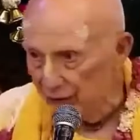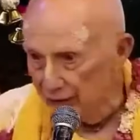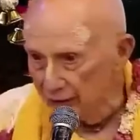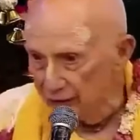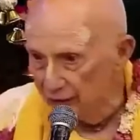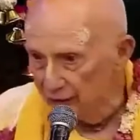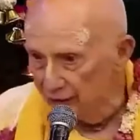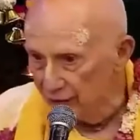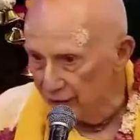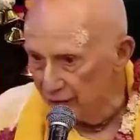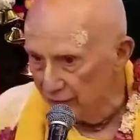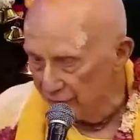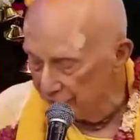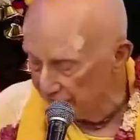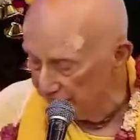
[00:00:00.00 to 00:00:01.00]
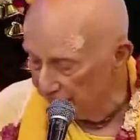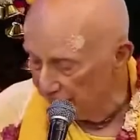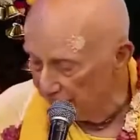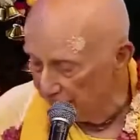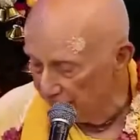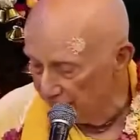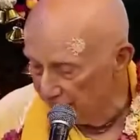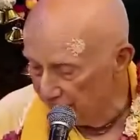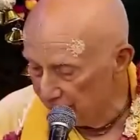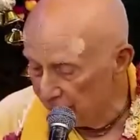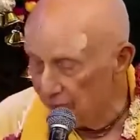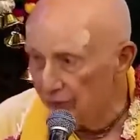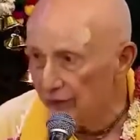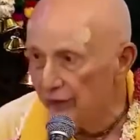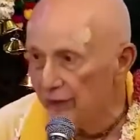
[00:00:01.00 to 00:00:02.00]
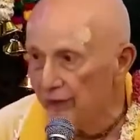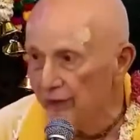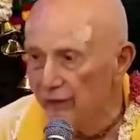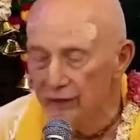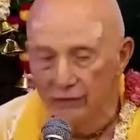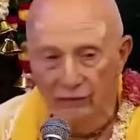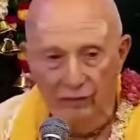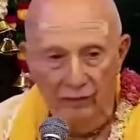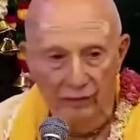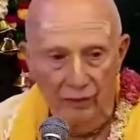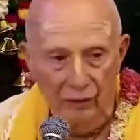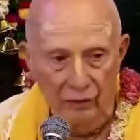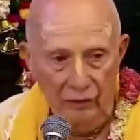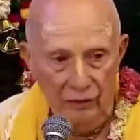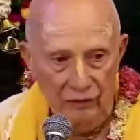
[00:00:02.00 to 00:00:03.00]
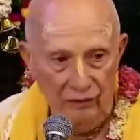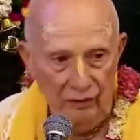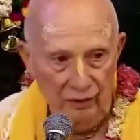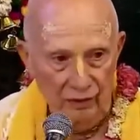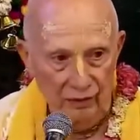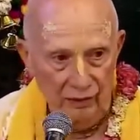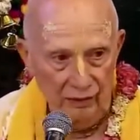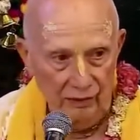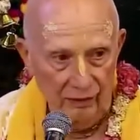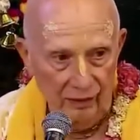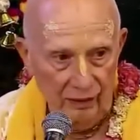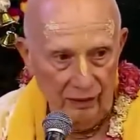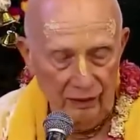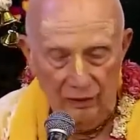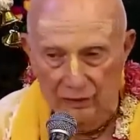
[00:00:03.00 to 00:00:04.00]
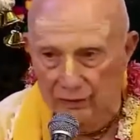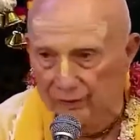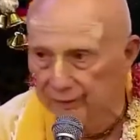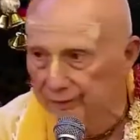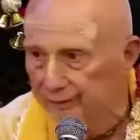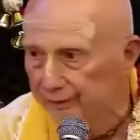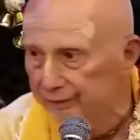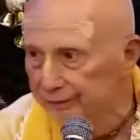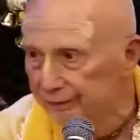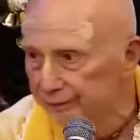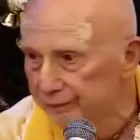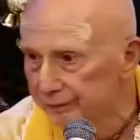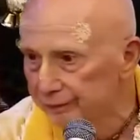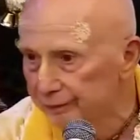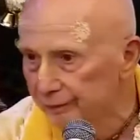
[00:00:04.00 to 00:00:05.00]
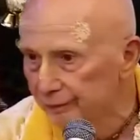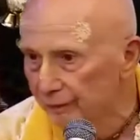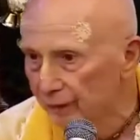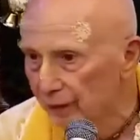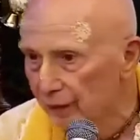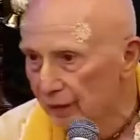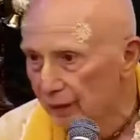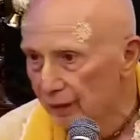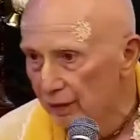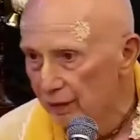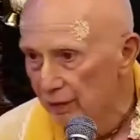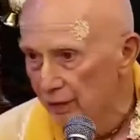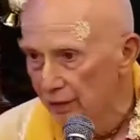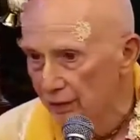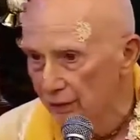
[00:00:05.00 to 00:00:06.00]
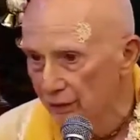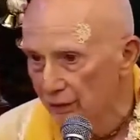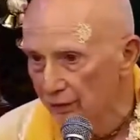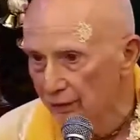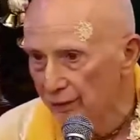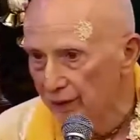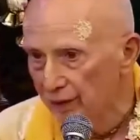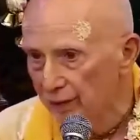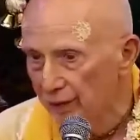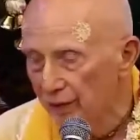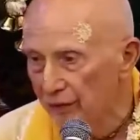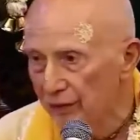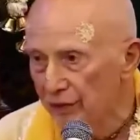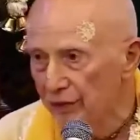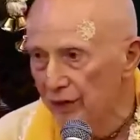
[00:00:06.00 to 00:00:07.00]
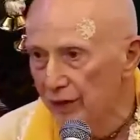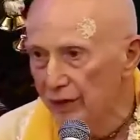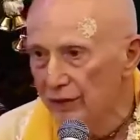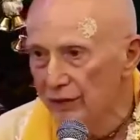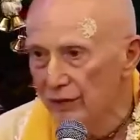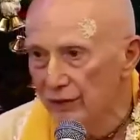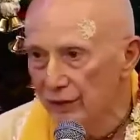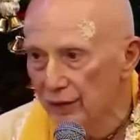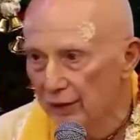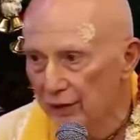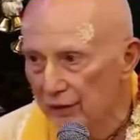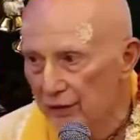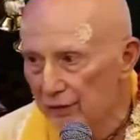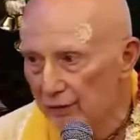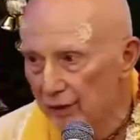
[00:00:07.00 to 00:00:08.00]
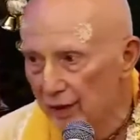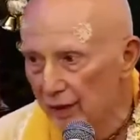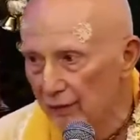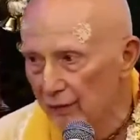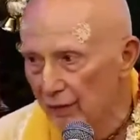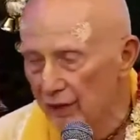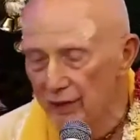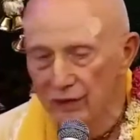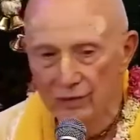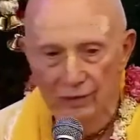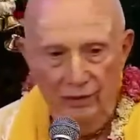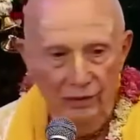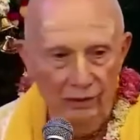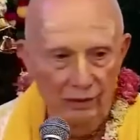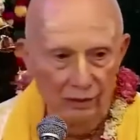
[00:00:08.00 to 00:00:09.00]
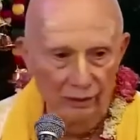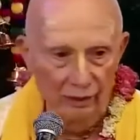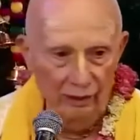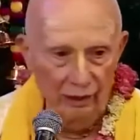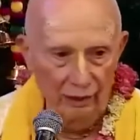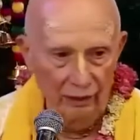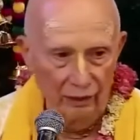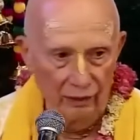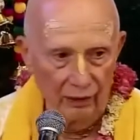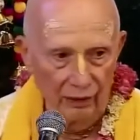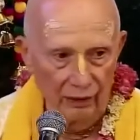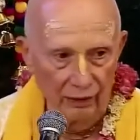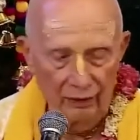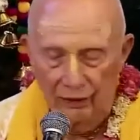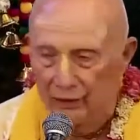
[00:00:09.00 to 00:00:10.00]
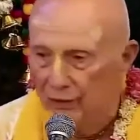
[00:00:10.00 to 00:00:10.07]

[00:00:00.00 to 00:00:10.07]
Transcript: and activities and elements within the different modes of material nature. So people judge things by what is materially good